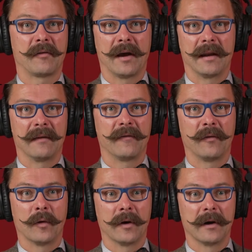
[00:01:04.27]
credit
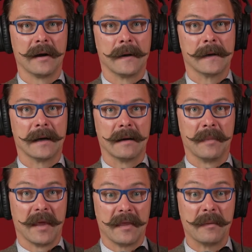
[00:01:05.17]
for
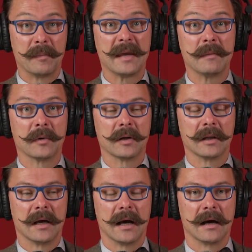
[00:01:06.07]
the people
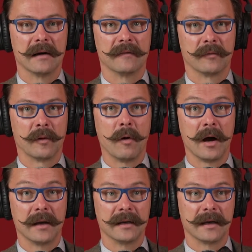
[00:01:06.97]
of
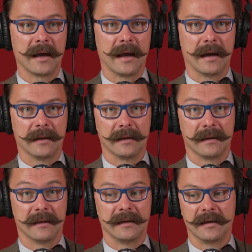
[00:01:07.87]
Rwanda and
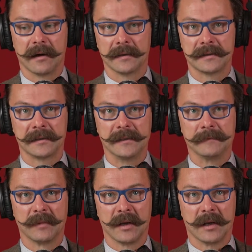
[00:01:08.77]
the DRC.
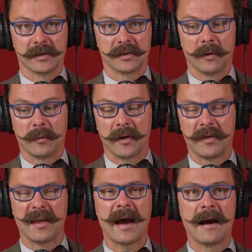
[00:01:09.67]
So with
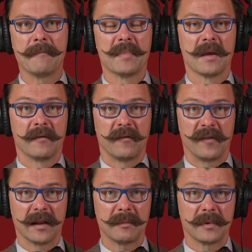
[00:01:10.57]
that,
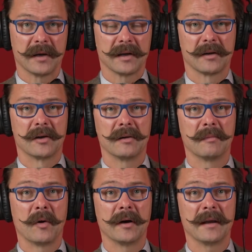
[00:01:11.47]
Philip, good
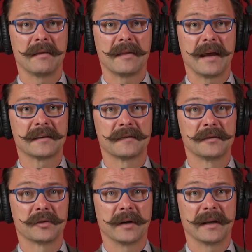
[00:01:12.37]
morning. Thanks for
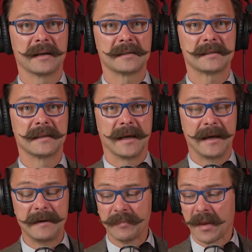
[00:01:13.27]
joining us today.